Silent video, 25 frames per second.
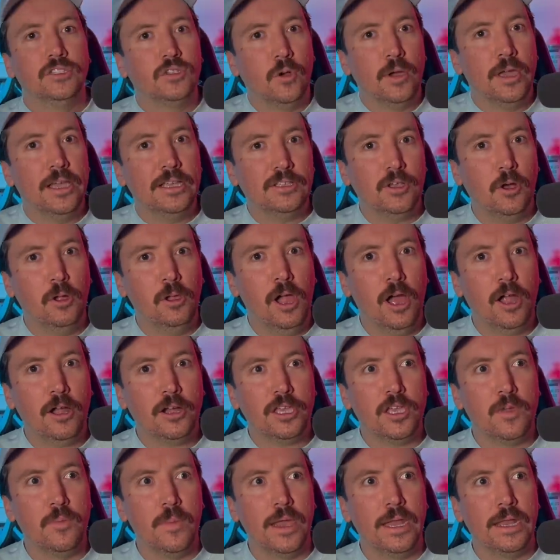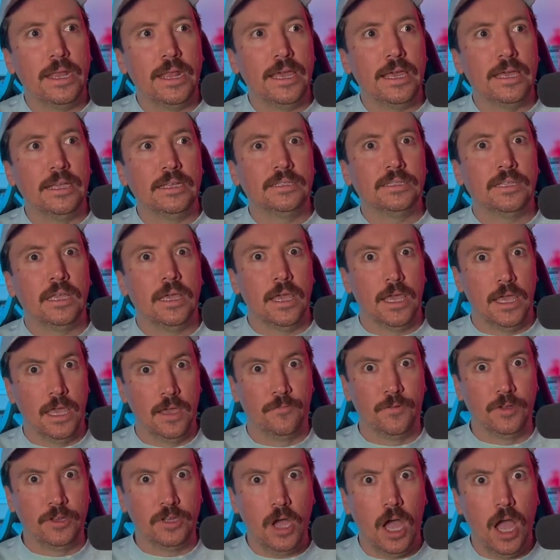his whole argument is,
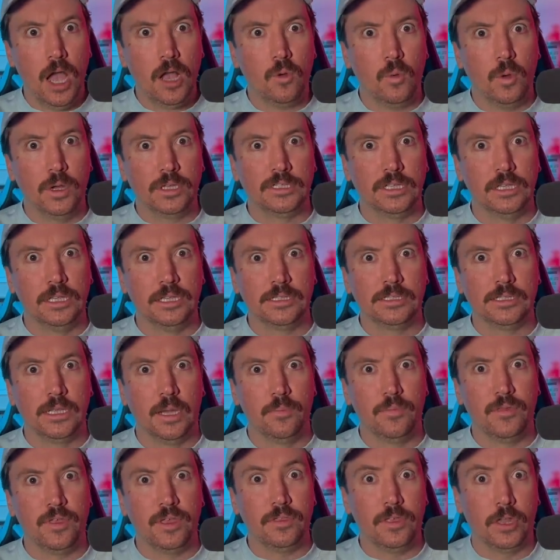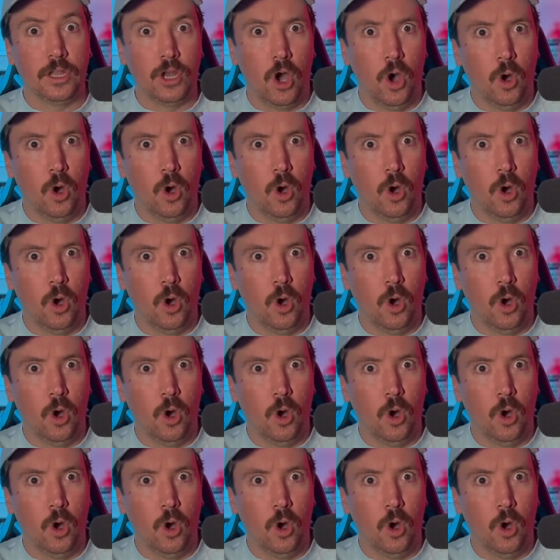if a dog whistle is something that